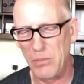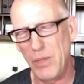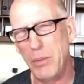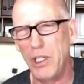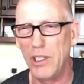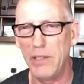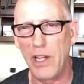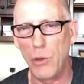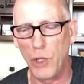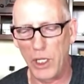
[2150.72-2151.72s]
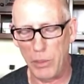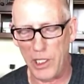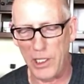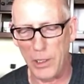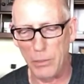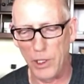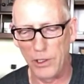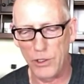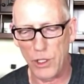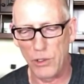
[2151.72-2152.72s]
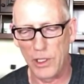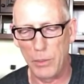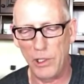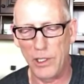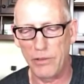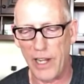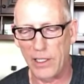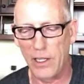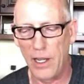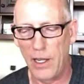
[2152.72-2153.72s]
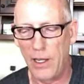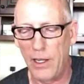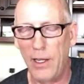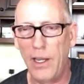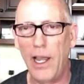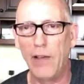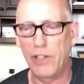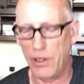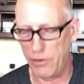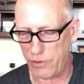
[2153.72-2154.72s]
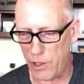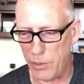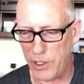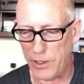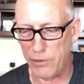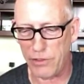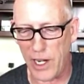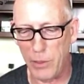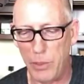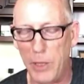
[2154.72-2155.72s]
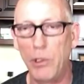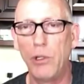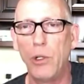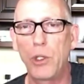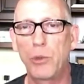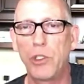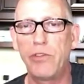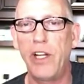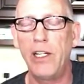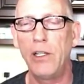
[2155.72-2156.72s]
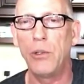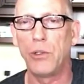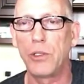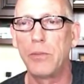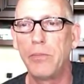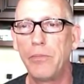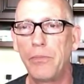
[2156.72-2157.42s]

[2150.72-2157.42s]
maybe you leave out Wikipedia, but certainly PolitiFact, have confirmed that the Fine People hoax was fake news.